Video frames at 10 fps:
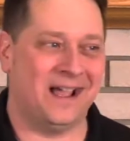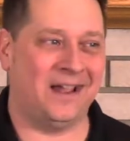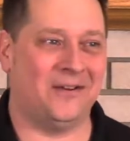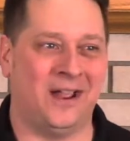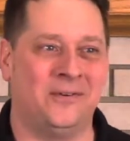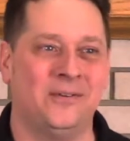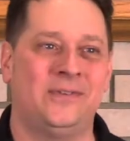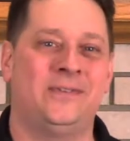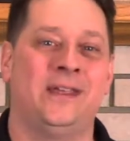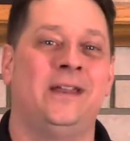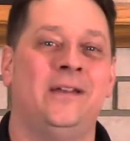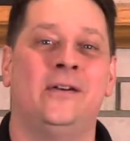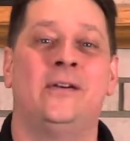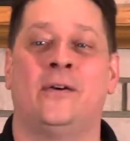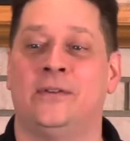I don't, I don't sit
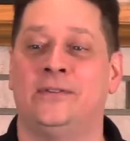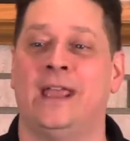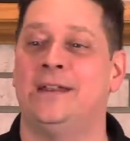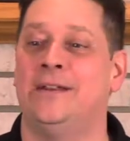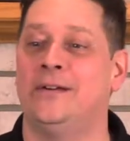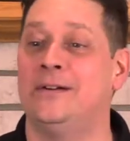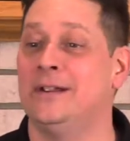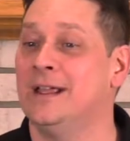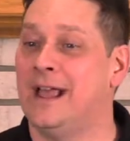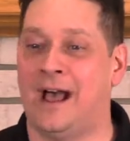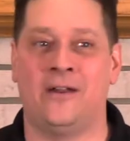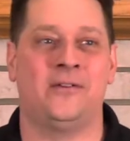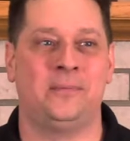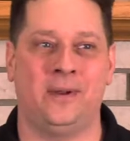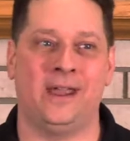here or stand here out
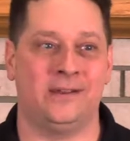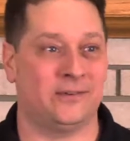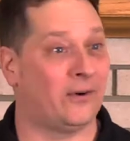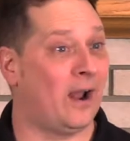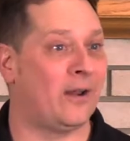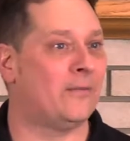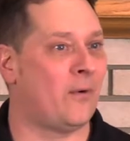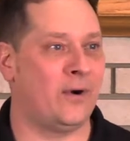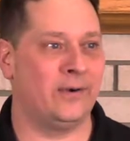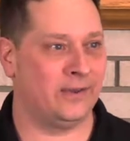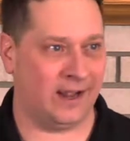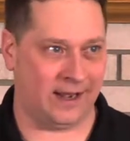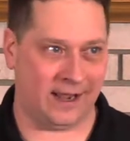of place or out of order tonight.